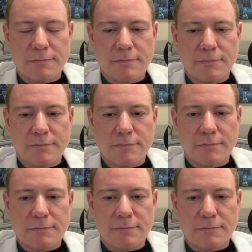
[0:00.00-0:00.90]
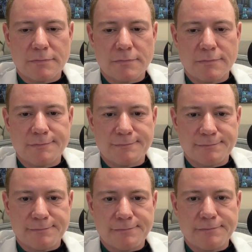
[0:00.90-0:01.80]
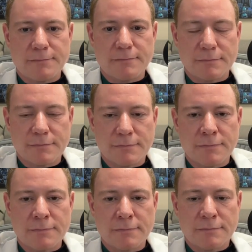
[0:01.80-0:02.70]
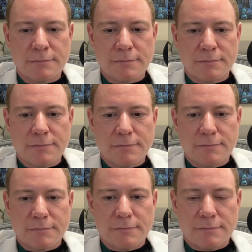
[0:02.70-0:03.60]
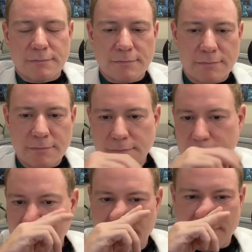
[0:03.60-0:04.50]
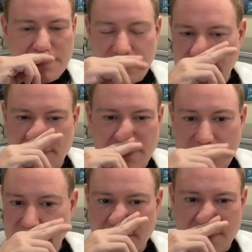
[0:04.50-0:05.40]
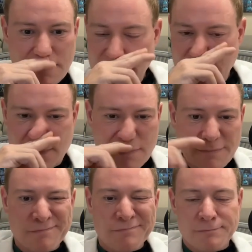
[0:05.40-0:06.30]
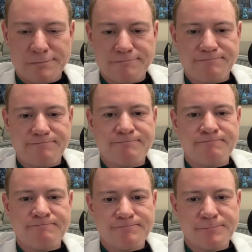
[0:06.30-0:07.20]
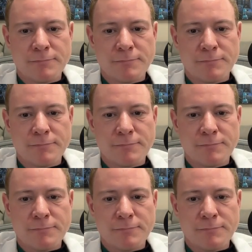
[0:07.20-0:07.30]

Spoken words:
No words are spoken by the person on screen.